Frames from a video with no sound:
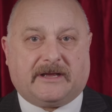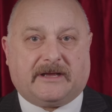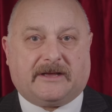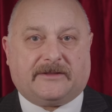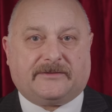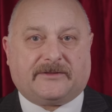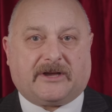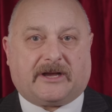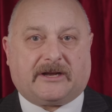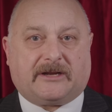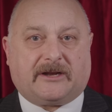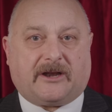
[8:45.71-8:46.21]

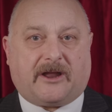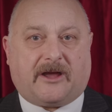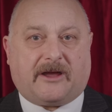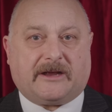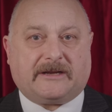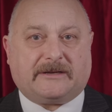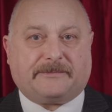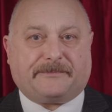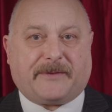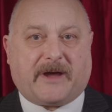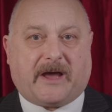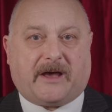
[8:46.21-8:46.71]
The
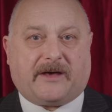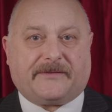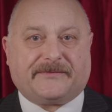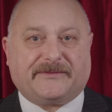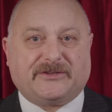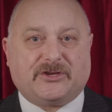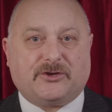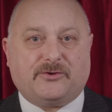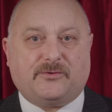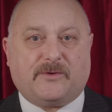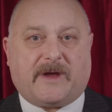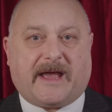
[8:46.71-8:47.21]
glide path
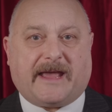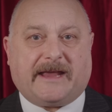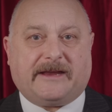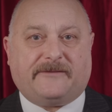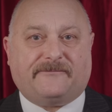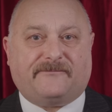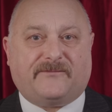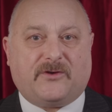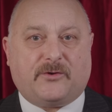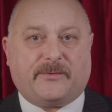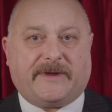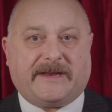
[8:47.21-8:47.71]
to a
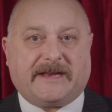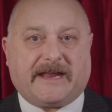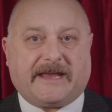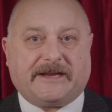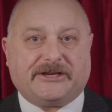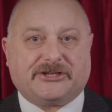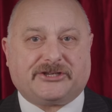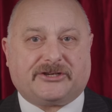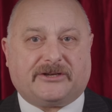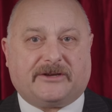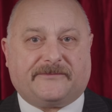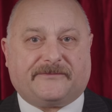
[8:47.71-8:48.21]

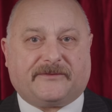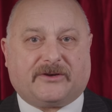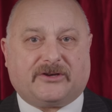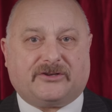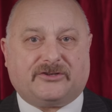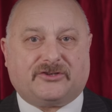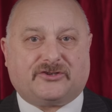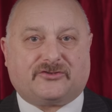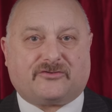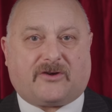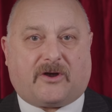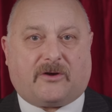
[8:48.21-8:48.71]
ruination of
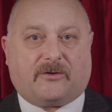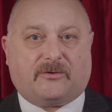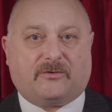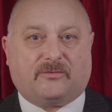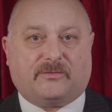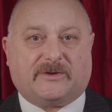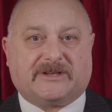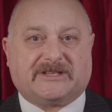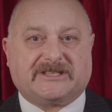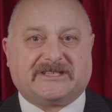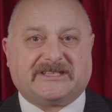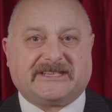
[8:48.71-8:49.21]
control
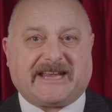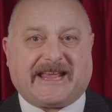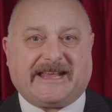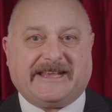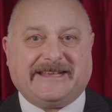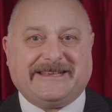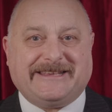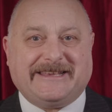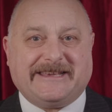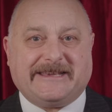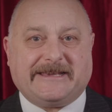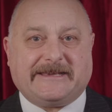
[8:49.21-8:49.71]
was set
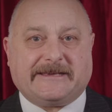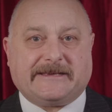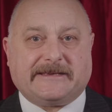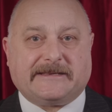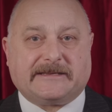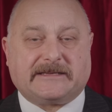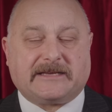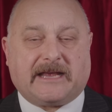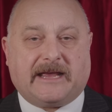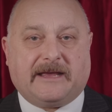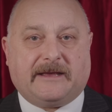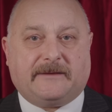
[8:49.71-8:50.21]

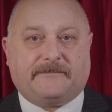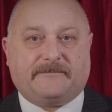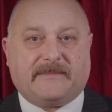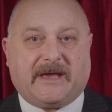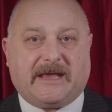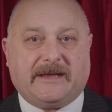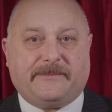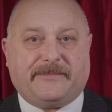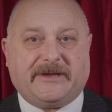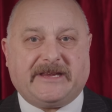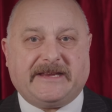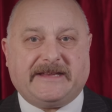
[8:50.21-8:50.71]
years,
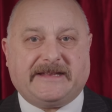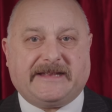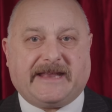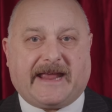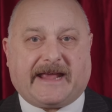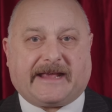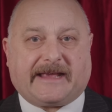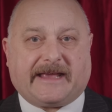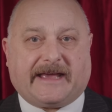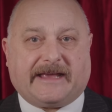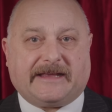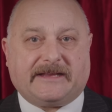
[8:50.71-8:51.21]
maybe
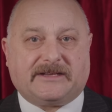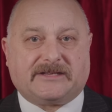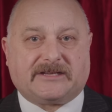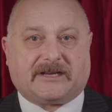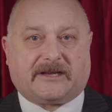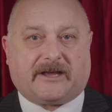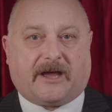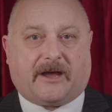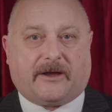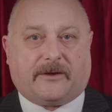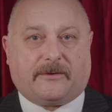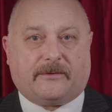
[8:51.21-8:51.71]
decades
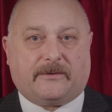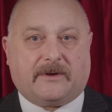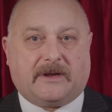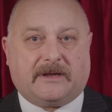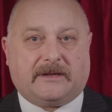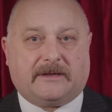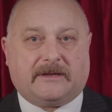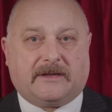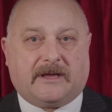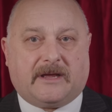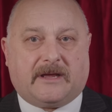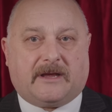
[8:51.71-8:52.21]
ago.
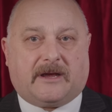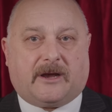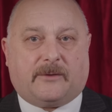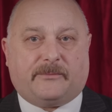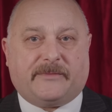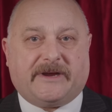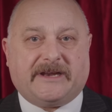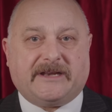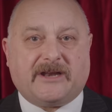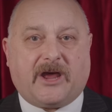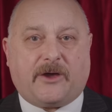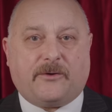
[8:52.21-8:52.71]
And
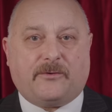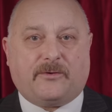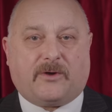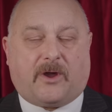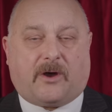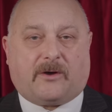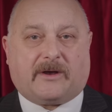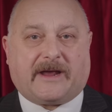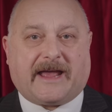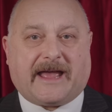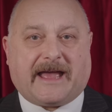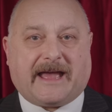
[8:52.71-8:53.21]
we no
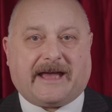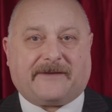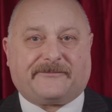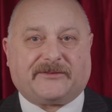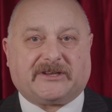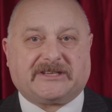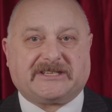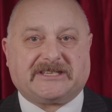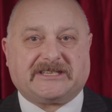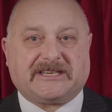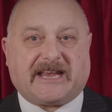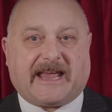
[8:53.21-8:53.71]
longer have
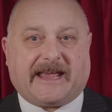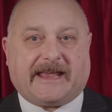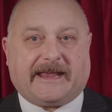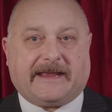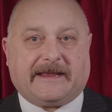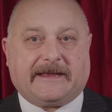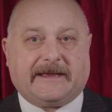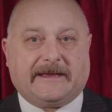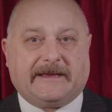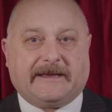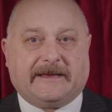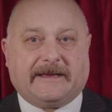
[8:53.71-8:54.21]
a
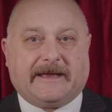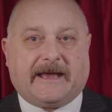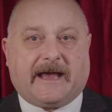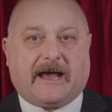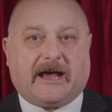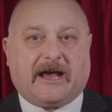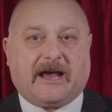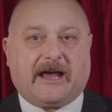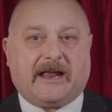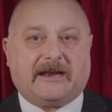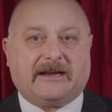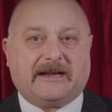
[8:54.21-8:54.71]
say,
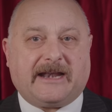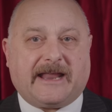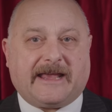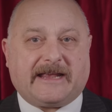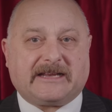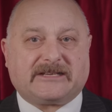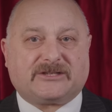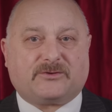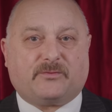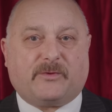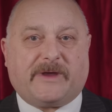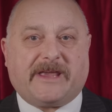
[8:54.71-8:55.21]

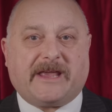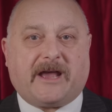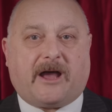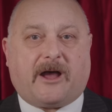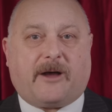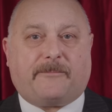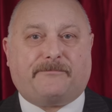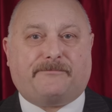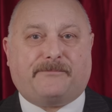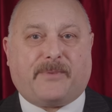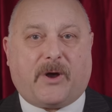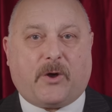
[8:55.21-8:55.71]
unless we
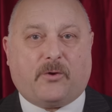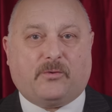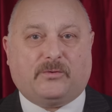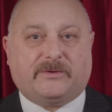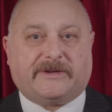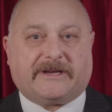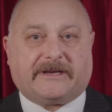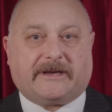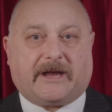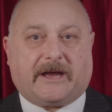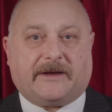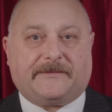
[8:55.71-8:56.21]
are bold
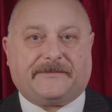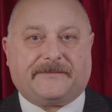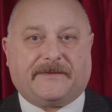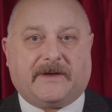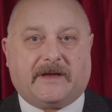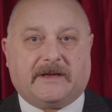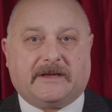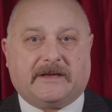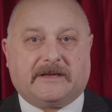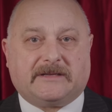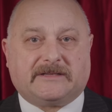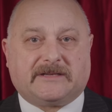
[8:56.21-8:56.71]
enough
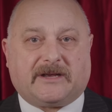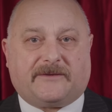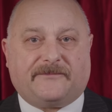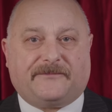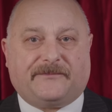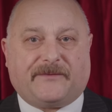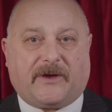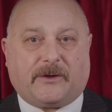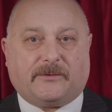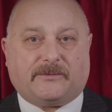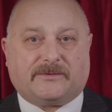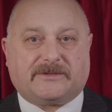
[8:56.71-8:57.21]
to
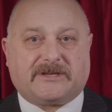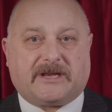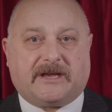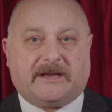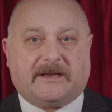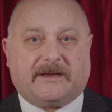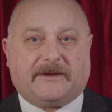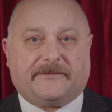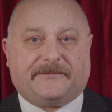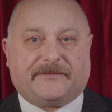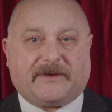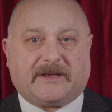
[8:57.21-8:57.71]
vote
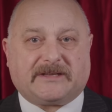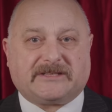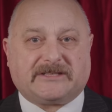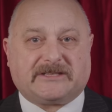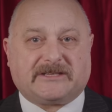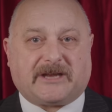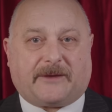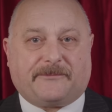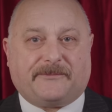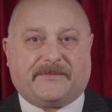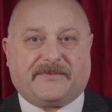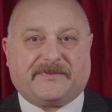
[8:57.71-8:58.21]
for
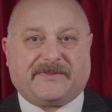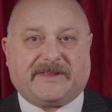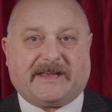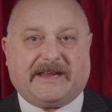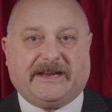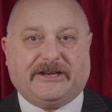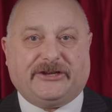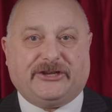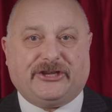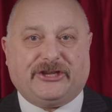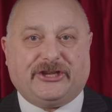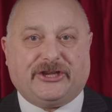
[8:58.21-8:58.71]

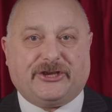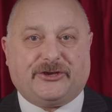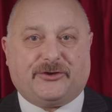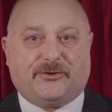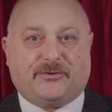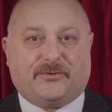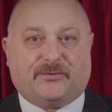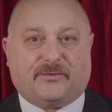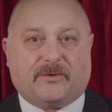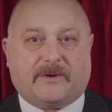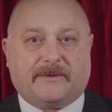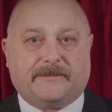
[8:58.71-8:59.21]
something
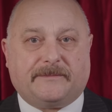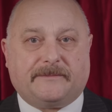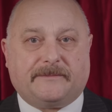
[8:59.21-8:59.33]
new.